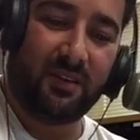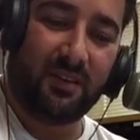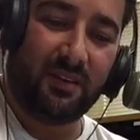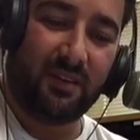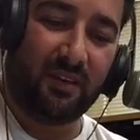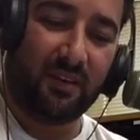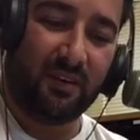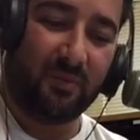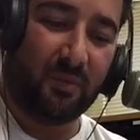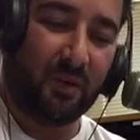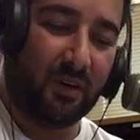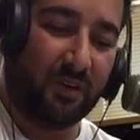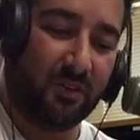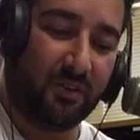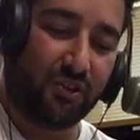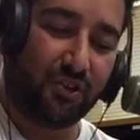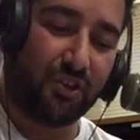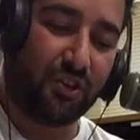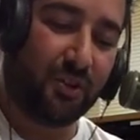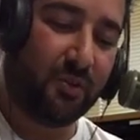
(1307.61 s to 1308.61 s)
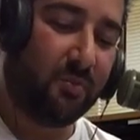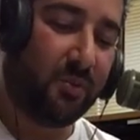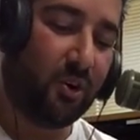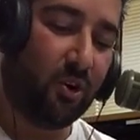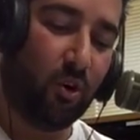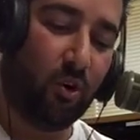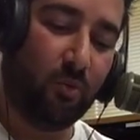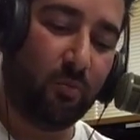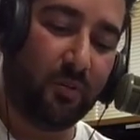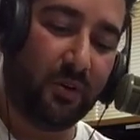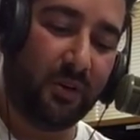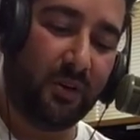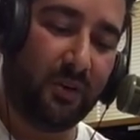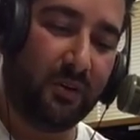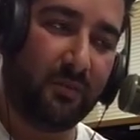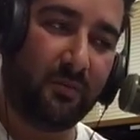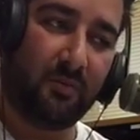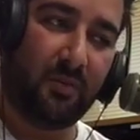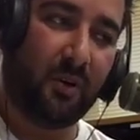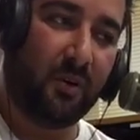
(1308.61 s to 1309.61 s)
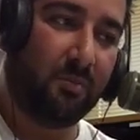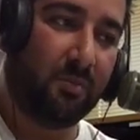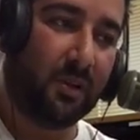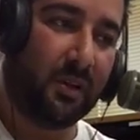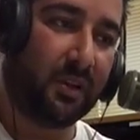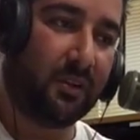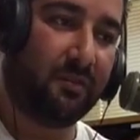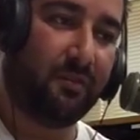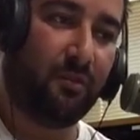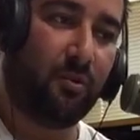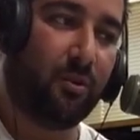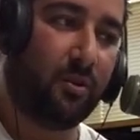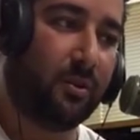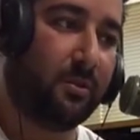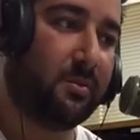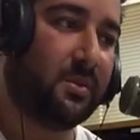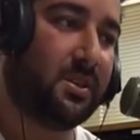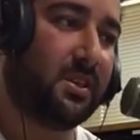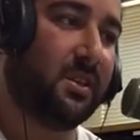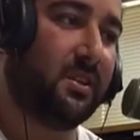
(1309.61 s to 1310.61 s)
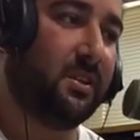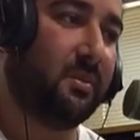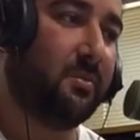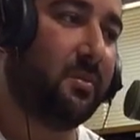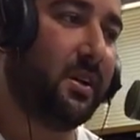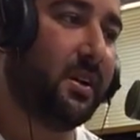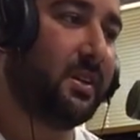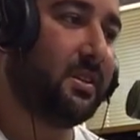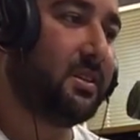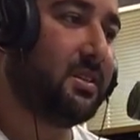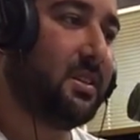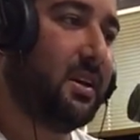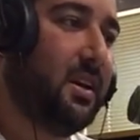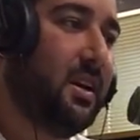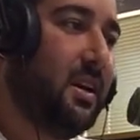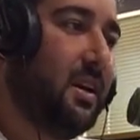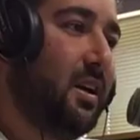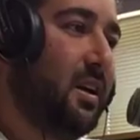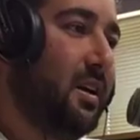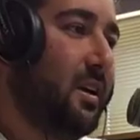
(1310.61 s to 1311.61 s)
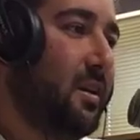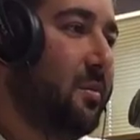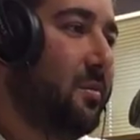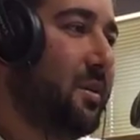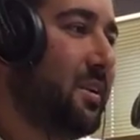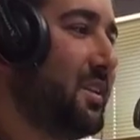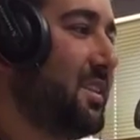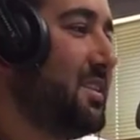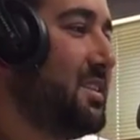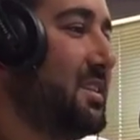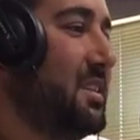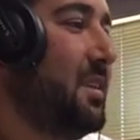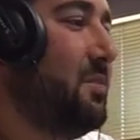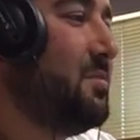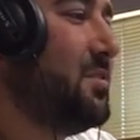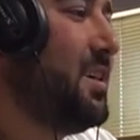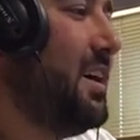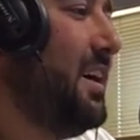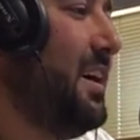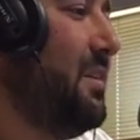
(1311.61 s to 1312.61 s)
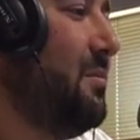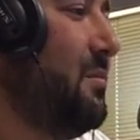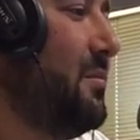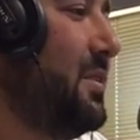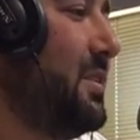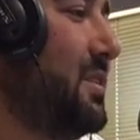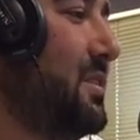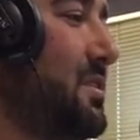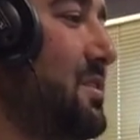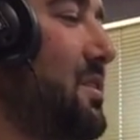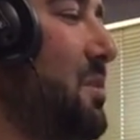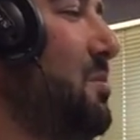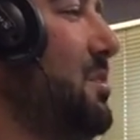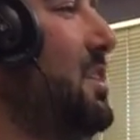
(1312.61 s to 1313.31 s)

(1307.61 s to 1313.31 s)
There should be open public forums and debates. But at the same time, some of